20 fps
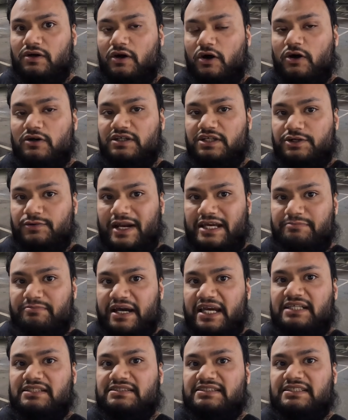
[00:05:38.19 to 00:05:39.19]
on grey
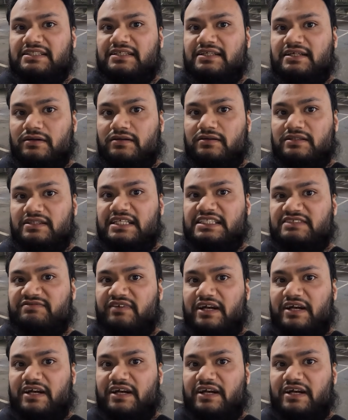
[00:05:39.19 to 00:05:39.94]
paint, this